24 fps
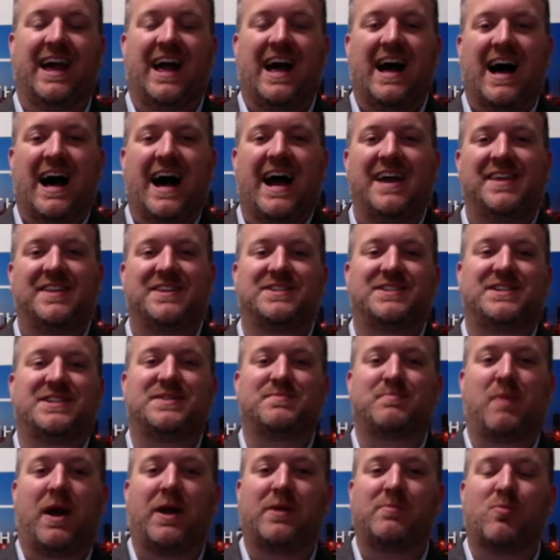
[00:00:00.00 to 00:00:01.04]
Hi, this
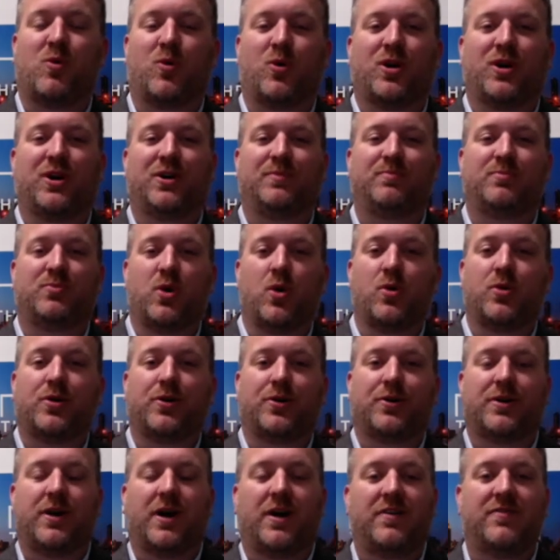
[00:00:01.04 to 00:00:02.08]
is Mike Mora,
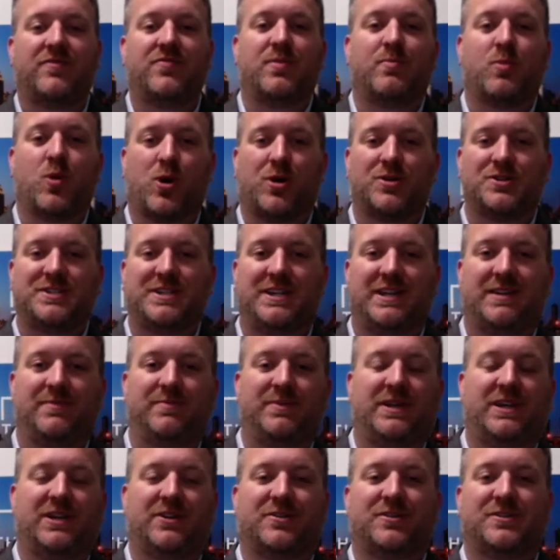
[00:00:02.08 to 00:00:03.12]
broker of the Mora
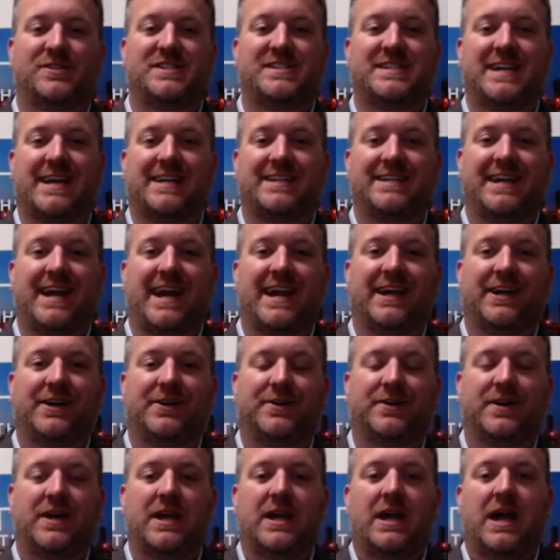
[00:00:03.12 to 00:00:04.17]
team here in San
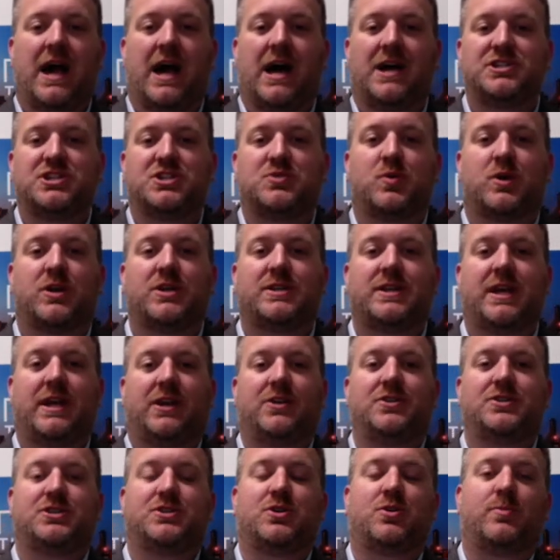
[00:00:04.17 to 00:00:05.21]
Diego. I just want to thank
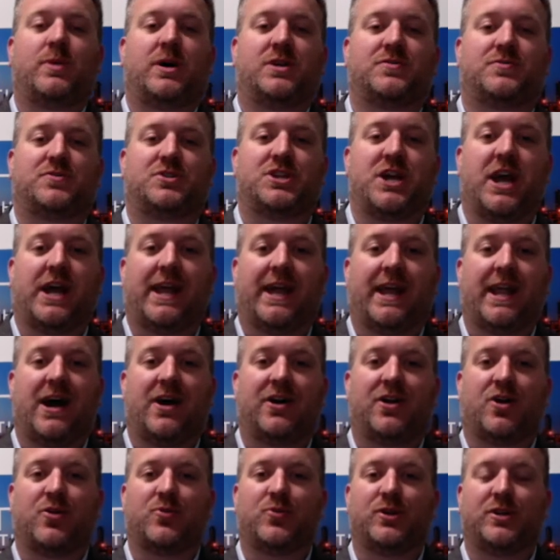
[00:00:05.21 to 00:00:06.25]
you so much for checking
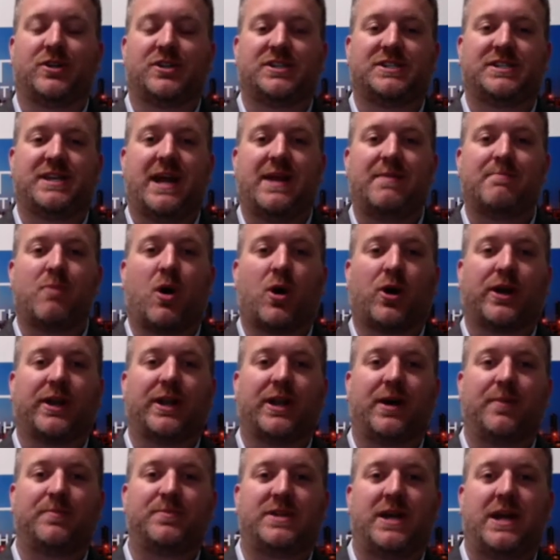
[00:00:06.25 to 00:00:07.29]
out our real estate
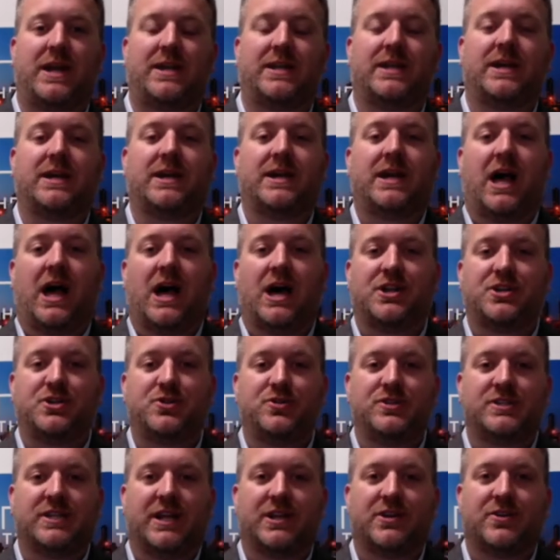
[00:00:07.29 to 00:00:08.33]
market update
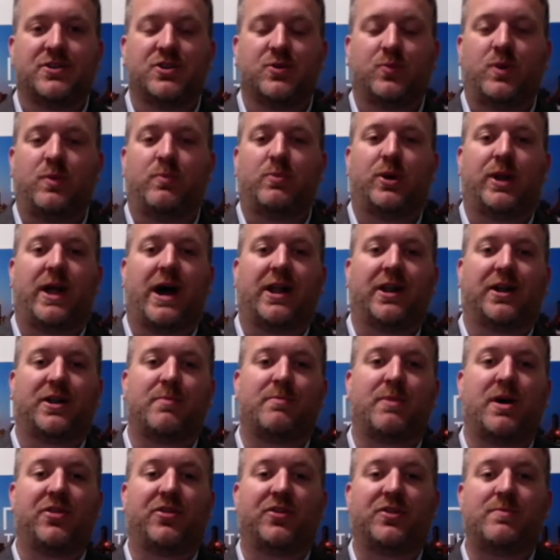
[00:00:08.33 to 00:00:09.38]
newsletter that we put out on a
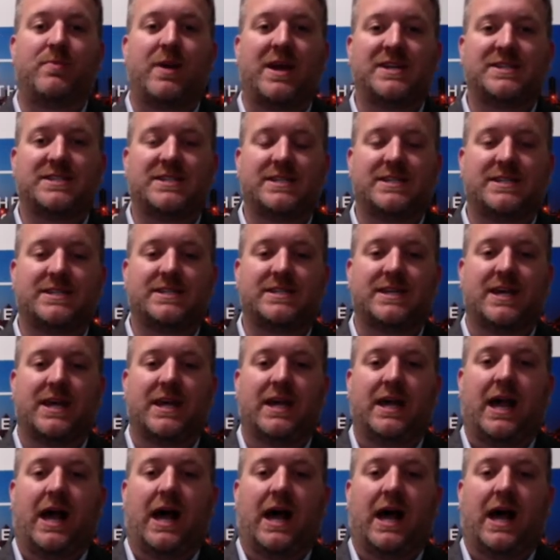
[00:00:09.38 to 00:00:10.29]
monthly basis.